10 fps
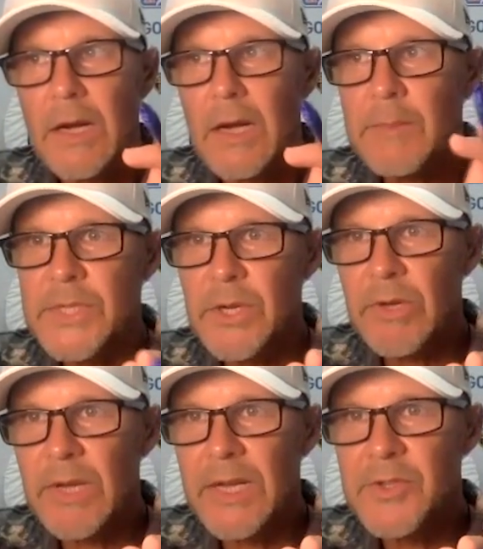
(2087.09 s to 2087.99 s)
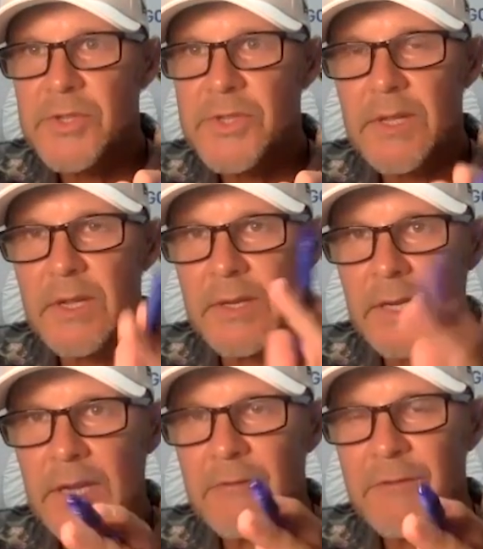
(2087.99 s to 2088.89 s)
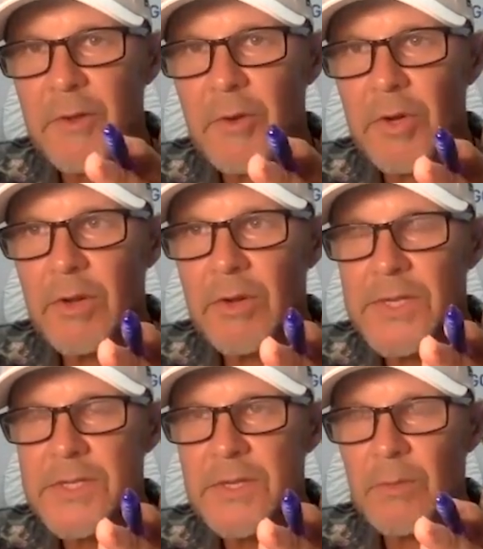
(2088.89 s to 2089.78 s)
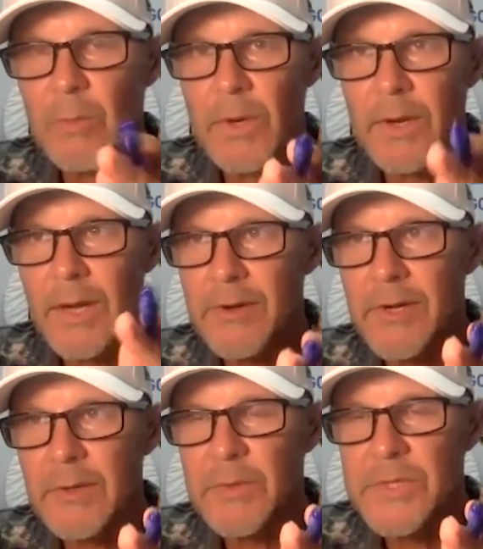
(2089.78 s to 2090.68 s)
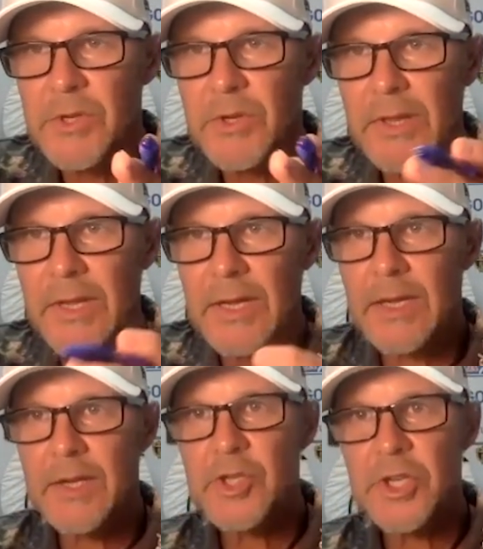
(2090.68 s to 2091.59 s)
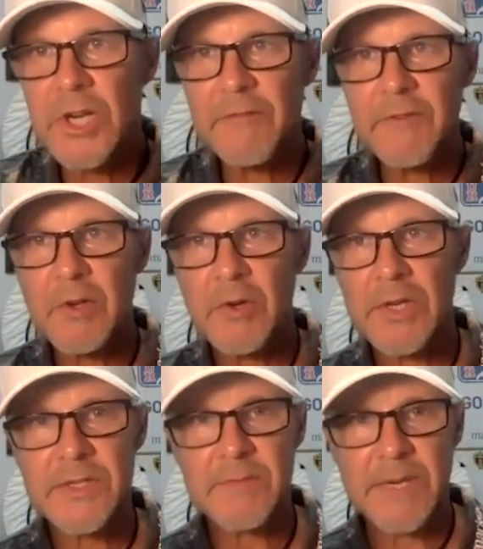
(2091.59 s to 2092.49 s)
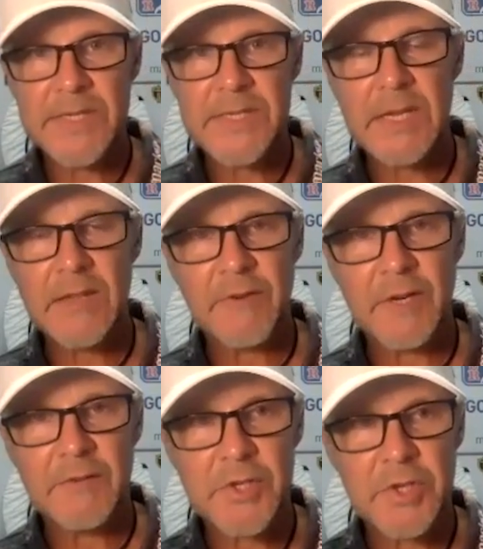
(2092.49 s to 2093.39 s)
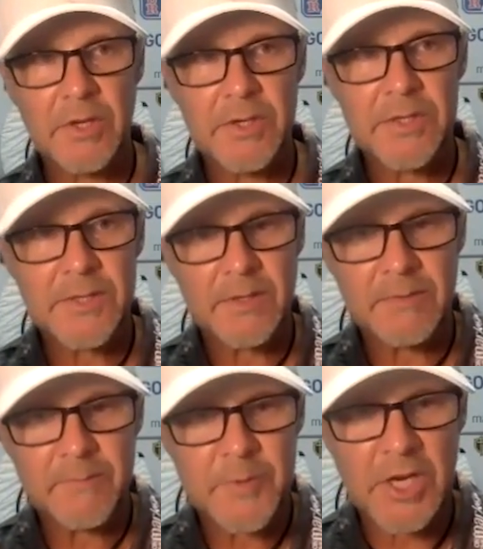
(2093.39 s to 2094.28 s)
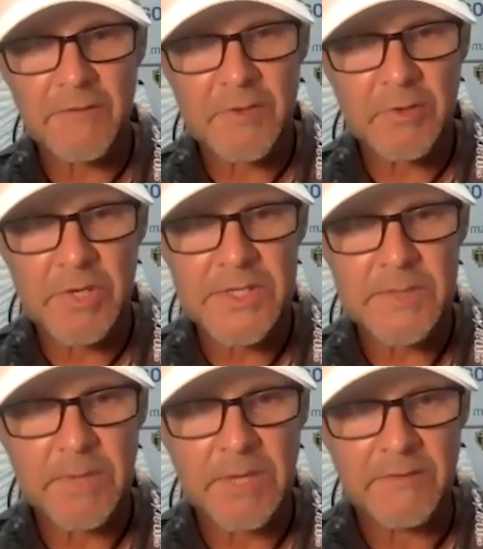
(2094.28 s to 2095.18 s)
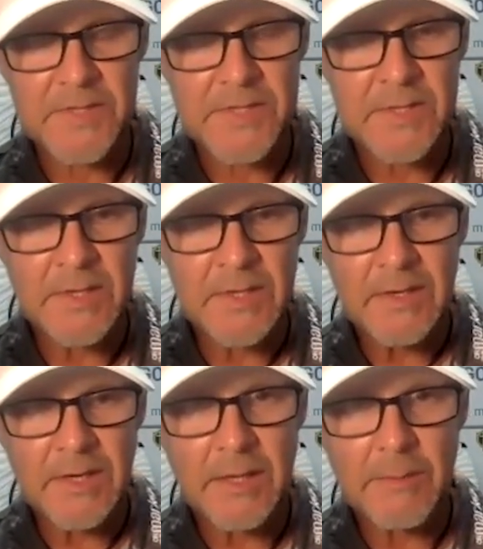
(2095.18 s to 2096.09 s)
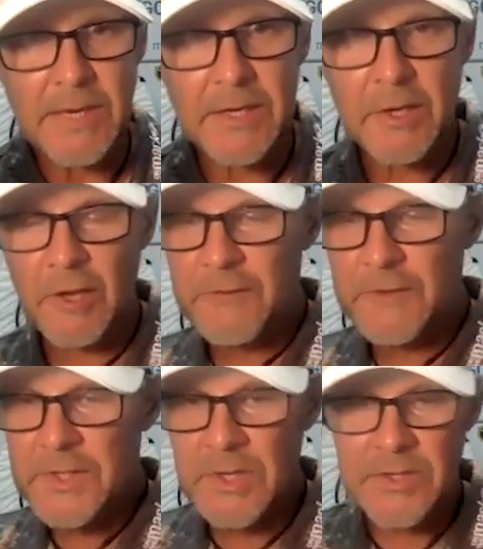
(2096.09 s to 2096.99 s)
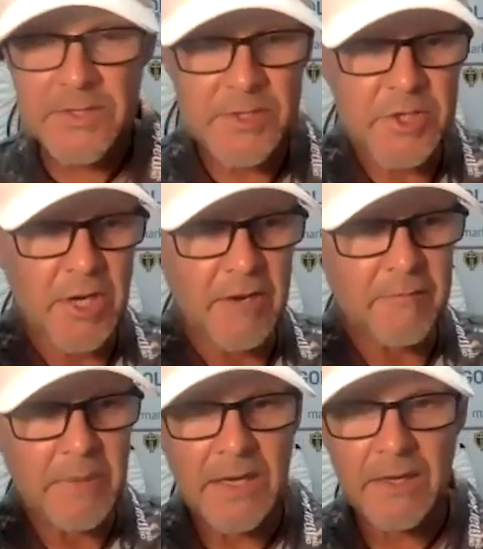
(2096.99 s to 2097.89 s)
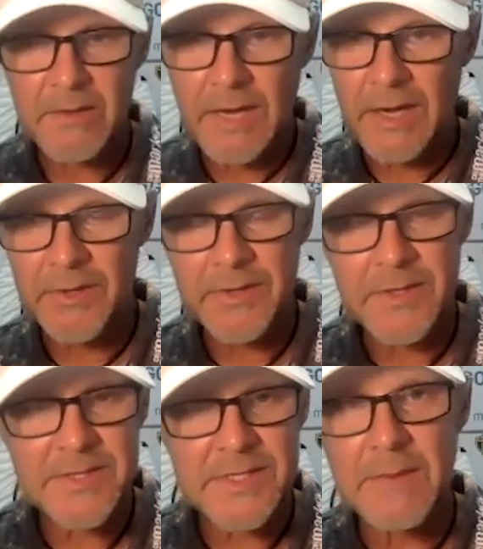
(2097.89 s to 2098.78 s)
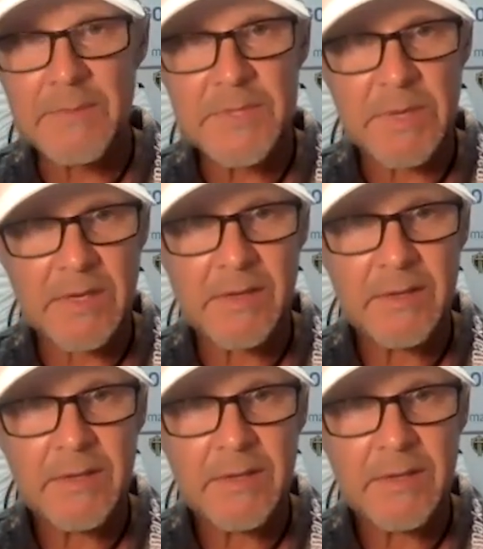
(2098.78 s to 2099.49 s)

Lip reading: I'm so glad you said that. And again, for the audio listener, what Hernan was doing, they had a shaft across basically the front of his shoulders, a shaft across the pelvis, and the bad golfer turns the shaft back and down at the same speed.